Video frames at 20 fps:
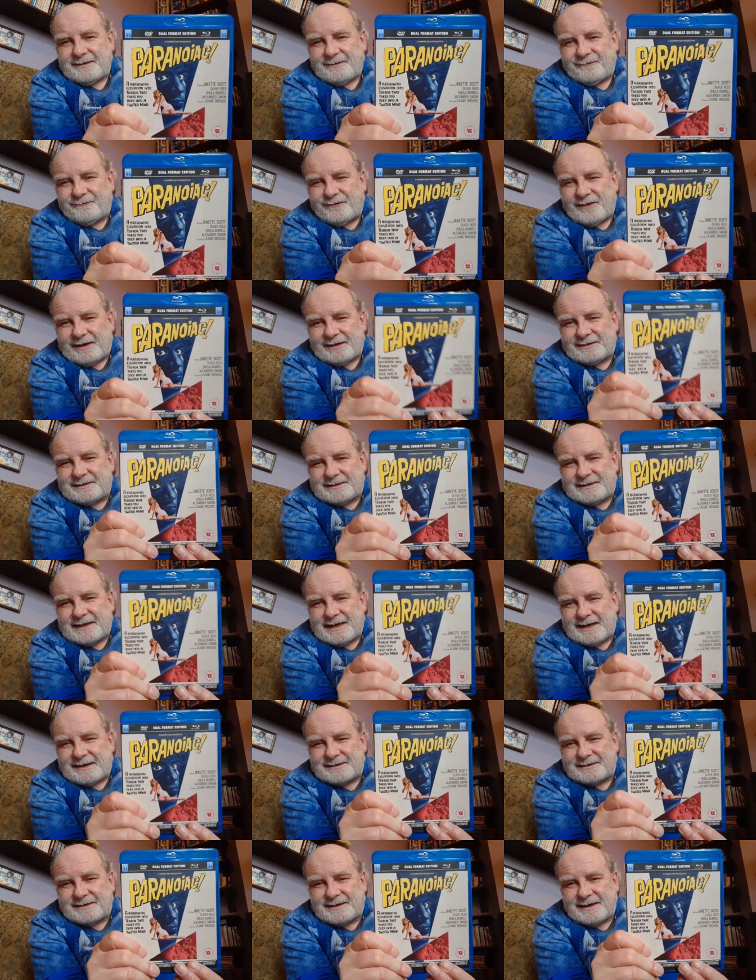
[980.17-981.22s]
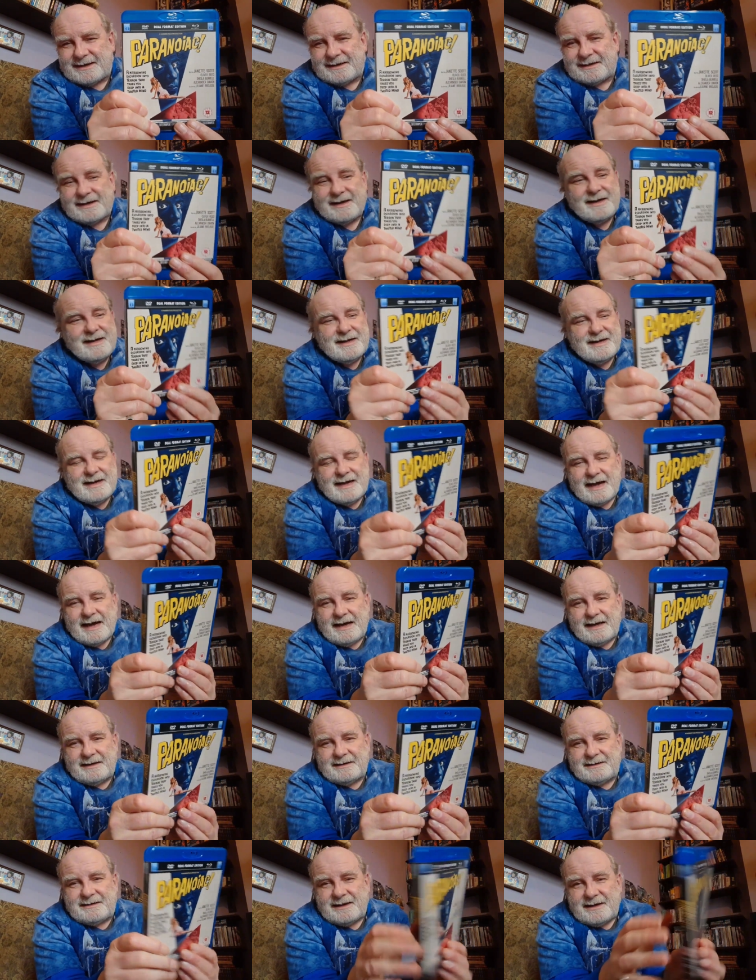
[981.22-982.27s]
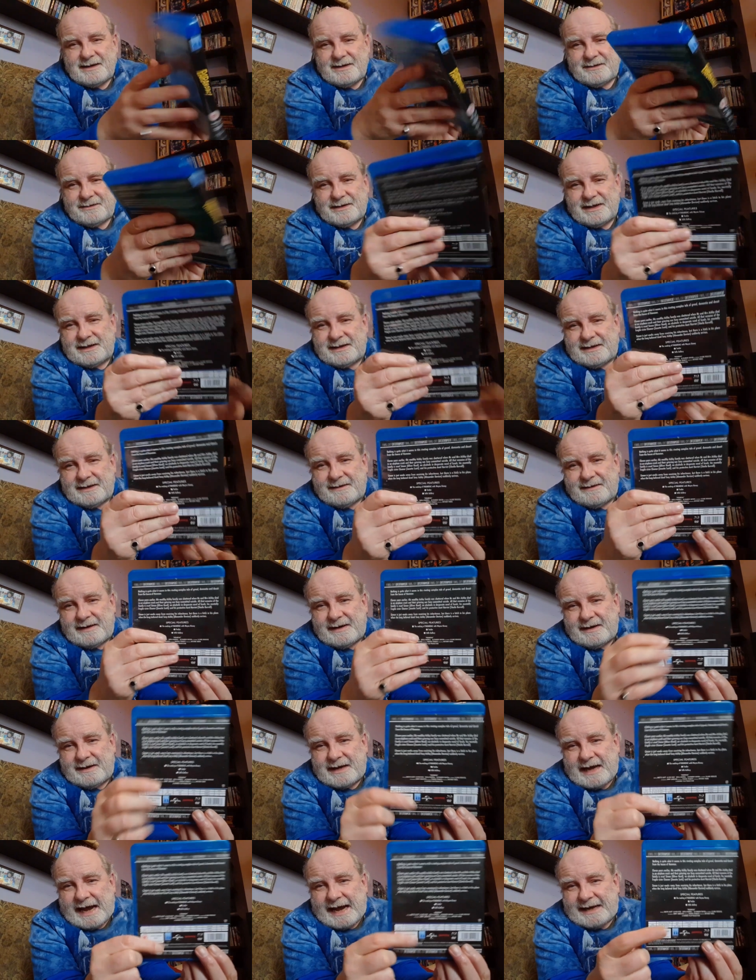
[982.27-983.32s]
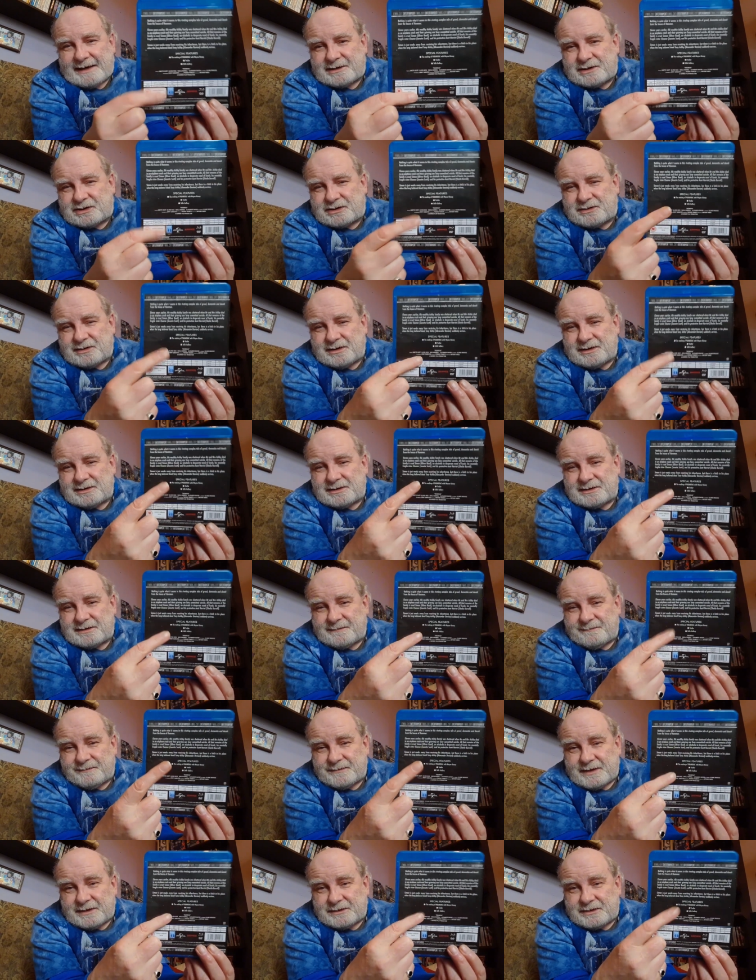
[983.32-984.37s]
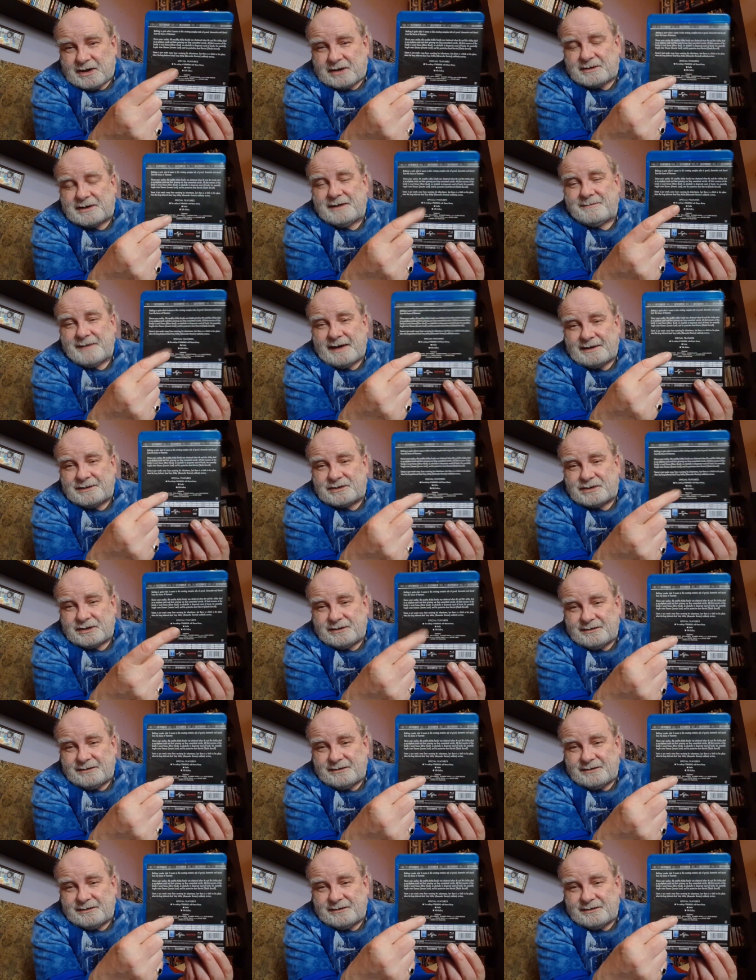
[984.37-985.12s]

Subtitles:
fantastic, and the extras, the documentary.